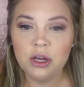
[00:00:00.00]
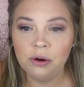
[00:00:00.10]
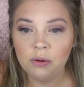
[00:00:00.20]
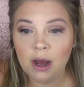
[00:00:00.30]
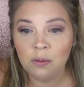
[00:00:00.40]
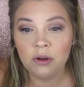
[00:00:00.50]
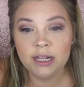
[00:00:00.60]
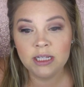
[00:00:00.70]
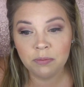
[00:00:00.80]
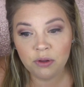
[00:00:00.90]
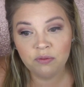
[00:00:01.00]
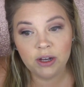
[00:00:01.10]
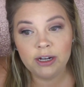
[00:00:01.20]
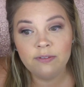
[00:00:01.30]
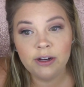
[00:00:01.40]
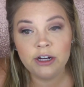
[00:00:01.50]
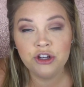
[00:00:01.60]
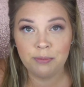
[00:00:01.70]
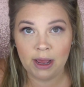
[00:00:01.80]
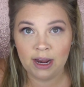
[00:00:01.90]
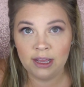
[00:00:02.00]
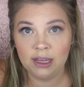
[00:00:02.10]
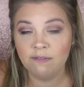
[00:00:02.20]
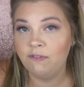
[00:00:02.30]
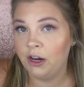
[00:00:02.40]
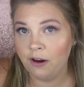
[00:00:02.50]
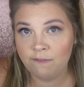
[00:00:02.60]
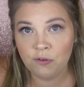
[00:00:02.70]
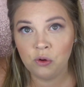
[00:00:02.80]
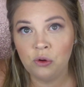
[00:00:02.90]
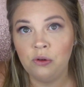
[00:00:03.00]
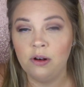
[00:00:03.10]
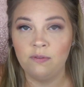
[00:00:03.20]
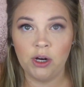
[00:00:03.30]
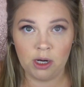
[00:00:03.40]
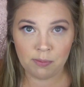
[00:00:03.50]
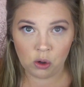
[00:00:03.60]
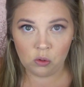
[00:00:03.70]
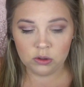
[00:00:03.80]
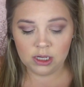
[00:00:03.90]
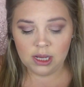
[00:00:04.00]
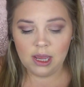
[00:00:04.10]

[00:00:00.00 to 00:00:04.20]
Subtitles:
So I wanted something very, very dramatic, very full, and very bold.